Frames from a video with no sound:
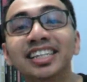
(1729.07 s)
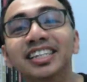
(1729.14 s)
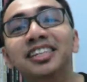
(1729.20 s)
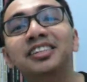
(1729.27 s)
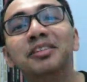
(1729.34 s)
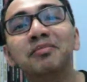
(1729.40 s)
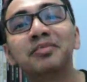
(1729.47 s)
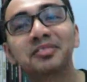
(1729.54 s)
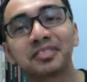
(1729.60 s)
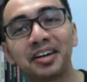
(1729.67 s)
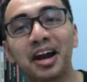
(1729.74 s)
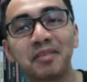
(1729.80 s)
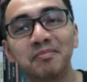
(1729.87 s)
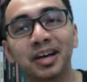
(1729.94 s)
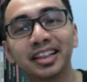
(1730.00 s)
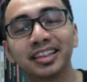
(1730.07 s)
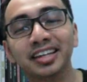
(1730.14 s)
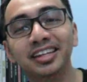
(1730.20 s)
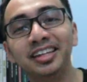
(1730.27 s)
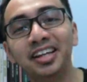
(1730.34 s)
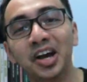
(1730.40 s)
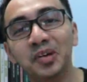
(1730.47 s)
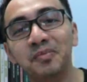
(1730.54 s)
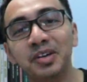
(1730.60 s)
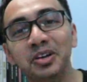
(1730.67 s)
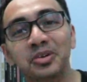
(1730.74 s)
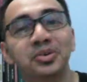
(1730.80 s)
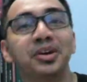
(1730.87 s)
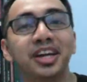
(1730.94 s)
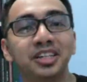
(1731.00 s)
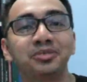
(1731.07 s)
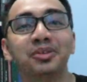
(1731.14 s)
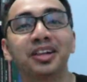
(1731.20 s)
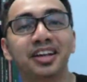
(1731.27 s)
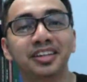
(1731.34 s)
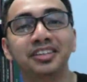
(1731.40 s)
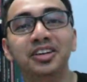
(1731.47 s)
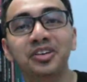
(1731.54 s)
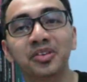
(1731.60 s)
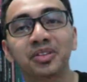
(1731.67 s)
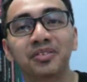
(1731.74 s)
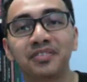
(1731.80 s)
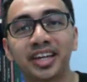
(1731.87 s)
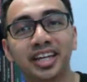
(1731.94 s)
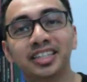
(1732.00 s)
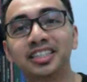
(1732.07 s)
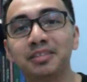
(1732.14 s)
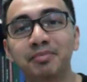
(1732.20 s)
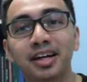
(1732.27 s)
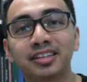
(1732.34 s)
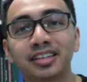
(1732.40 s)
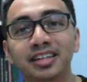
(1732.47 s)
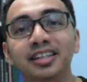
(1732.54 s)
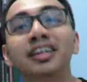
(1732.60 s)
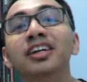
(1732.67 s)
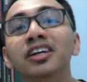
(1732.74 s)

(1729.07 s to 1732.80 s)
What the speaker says: The subscribe button down below, as well as the notification button,